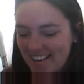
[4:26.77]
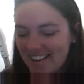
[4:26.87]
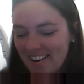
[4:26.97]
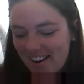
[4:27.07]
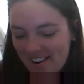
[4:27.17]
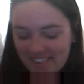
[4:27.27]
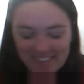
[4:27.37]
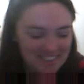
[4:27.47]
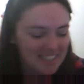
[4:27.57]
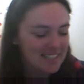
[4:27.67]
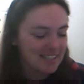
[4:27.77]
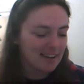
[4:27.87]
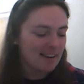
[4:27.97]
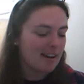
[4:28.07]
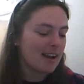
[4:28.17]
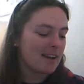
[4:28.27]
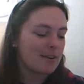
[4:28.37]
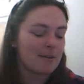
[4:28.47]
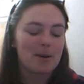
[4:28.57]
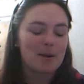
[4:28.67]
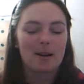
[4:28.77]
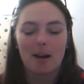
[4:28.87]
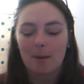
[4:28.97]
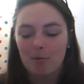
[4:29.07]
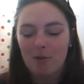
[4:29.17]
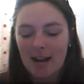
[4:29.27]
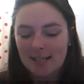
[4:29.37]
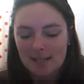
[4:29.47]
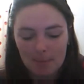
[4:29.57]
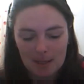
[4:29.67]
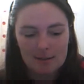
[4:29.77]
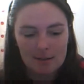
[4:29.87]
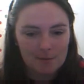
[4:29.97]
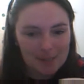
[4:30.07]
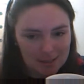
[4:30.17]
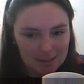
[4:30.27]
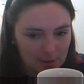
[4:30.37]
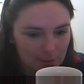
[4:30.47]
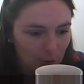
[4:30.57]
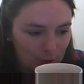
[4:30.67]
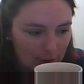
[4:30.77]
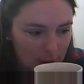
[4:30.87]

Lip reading: I was literally like, I could have been like a brand ambassador for Disney for it.